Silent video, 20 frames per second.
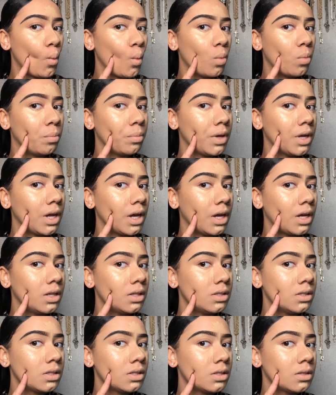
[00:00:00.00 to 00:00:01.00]

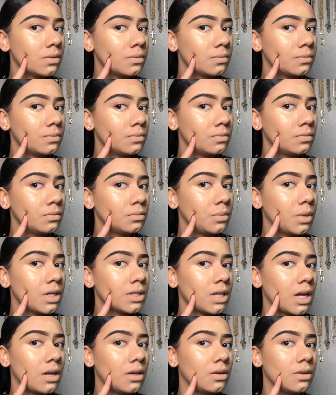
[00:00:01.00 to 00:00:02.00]
begins, because
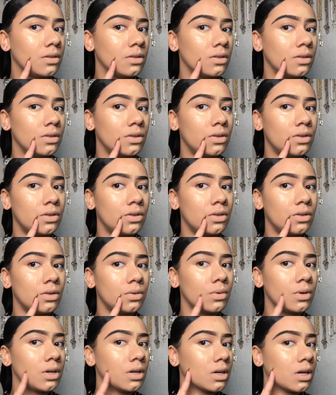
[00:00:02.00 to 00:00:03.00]
you
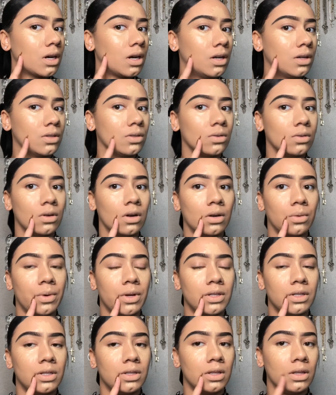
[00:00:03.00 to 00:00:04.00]
don't want to contour all the way
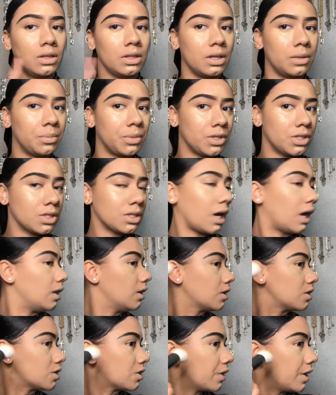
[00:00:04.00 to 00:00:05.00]
to the lip. It just kind of
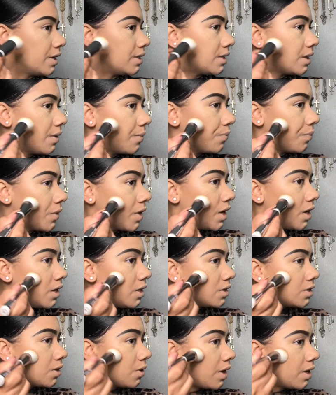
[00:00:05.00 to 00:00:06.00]
looks crazy.
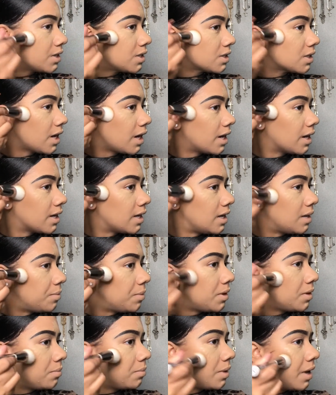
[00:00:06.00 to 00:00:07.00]
So I just kind of keep
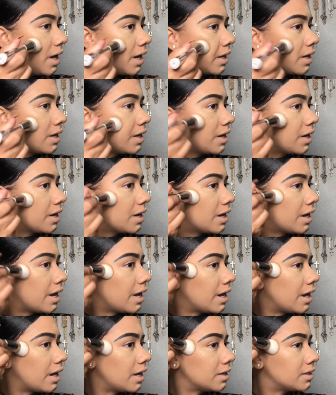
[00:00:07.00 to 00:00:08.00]
it back here,
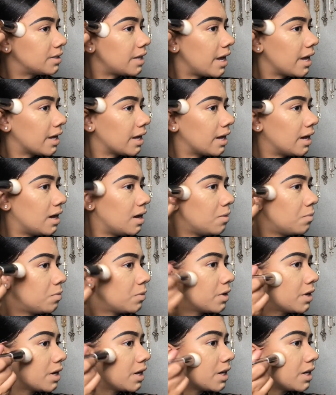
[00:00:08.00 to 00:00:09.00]
and I take it
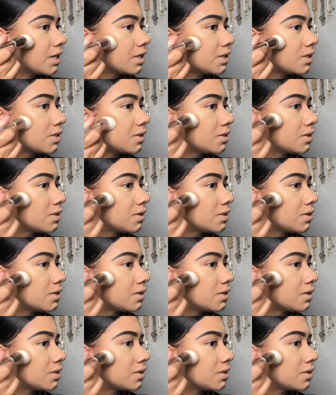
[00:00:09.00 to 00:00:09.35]
upwards